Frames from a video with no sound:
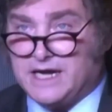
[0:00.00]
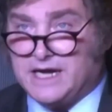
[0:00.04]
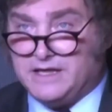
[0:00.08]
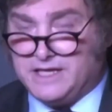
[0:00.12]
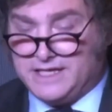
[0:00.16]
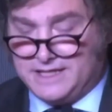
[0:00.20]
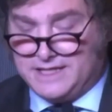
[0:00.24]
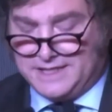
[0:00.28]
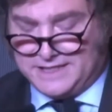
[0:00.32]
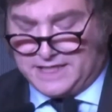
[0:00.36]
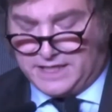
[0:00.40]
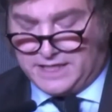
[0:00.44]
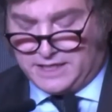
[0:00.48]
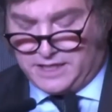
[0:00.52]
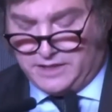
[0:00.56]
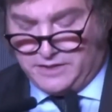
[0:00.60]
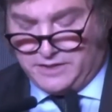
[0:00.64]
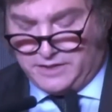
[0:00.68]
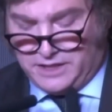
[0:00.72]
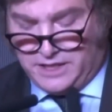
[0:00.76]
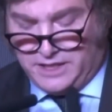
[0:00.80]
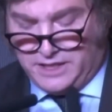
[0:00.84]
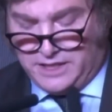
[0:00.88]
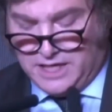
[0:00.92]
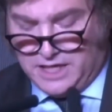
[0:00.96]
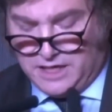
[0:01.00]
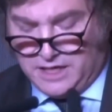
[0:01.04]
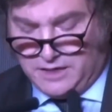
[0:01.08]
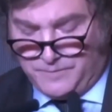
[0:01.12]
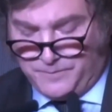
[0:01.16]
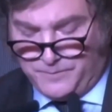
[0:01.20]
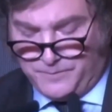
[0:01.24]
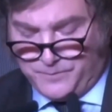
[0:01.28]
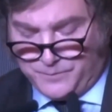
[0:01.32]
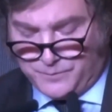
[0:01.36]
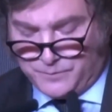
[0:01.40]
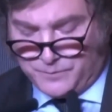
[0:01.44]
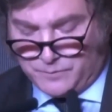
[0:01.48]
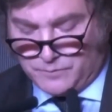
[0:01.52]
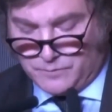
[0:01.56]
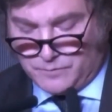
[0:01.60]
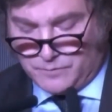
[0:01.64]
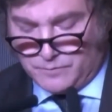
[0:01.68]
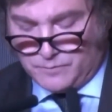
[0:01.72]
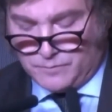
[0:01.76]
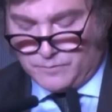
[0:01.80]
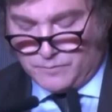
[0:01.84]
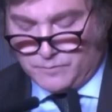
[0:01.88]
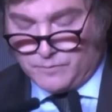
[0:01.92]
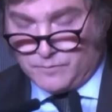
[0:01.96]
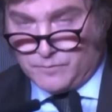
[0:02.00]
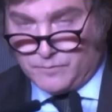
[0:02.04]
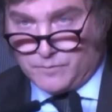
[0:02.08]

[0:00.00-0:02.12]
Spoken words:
In his victory speech, he